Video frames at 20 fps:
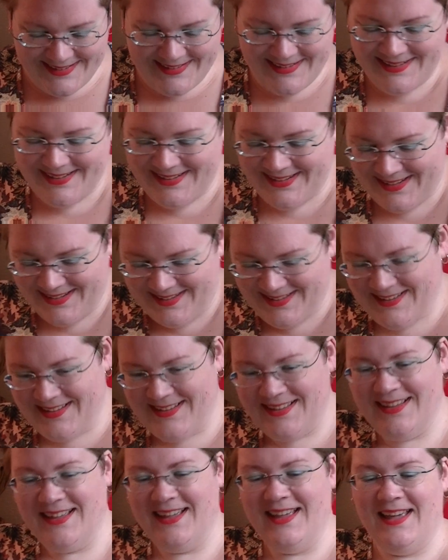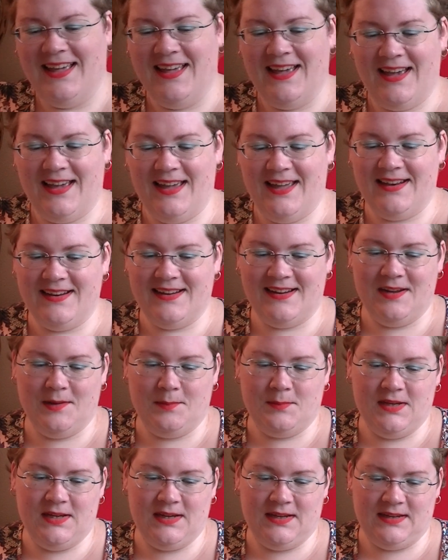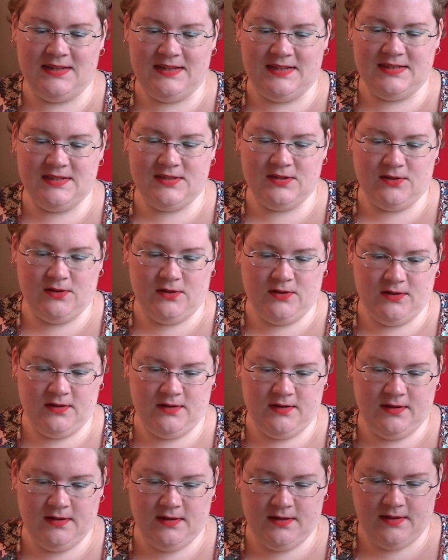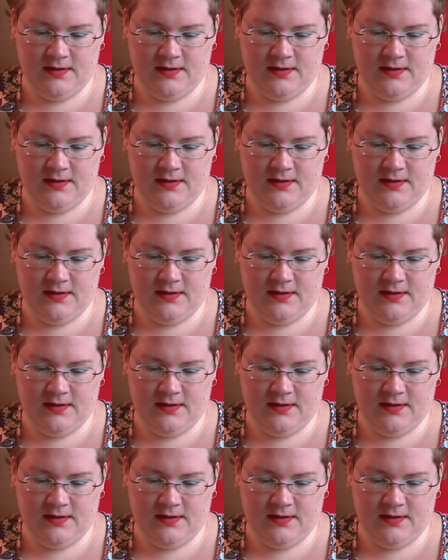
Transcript: And I am knitting these on